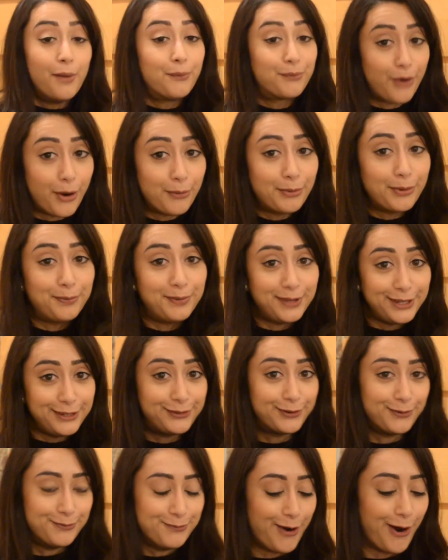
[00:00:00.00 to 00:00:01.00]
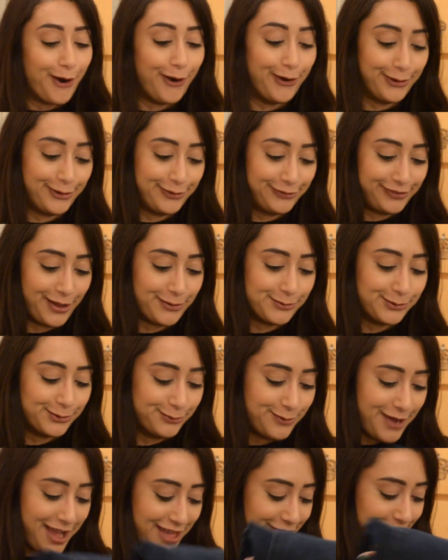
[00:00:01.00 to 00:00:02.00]
Probably tomorrow, because I will
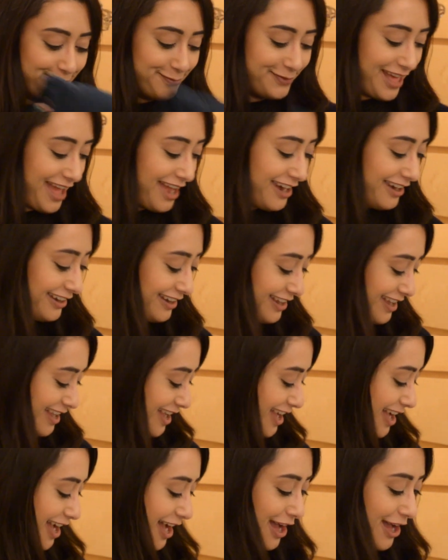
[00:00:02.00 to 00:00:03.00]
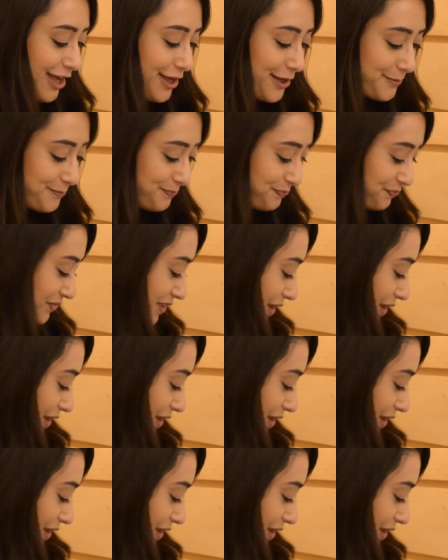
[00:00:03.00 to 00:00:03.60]
wear them then.